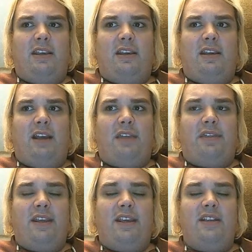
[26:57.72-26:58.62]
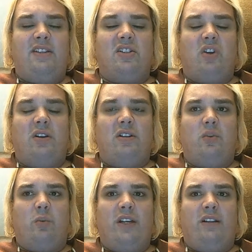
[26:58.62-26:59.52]
I think he started to
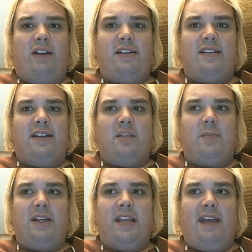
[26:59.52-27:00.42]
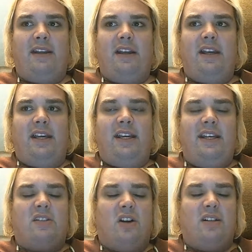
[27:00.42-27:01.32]
realize things, but again, he
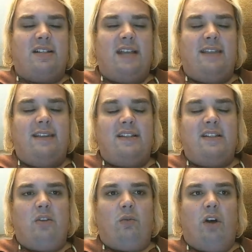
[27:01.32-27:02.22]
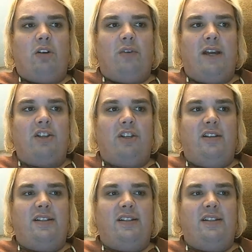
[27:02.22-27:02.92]
started to take things in the wrong direction because he